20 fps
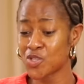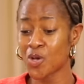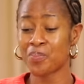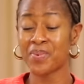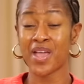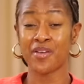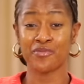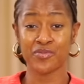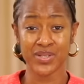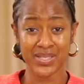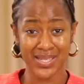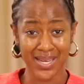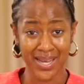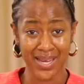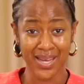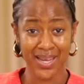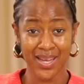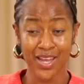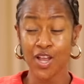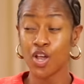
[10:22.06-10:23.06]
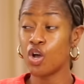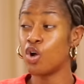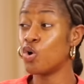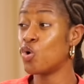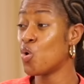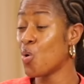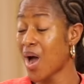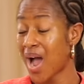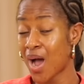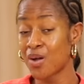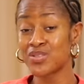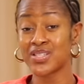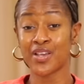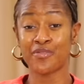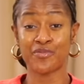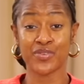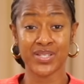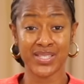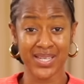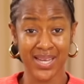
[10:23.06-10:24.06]
up every day. Go out
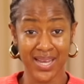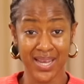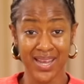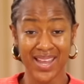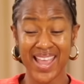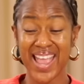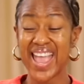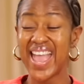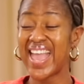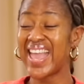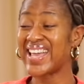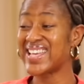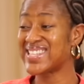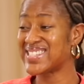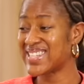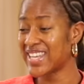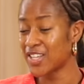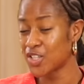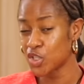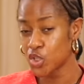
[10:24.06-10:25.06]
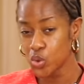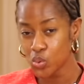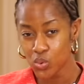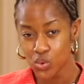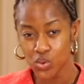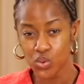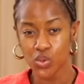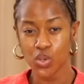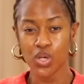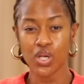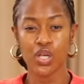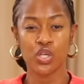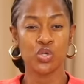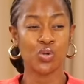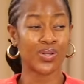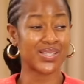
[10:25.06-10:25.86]
every day. Execute your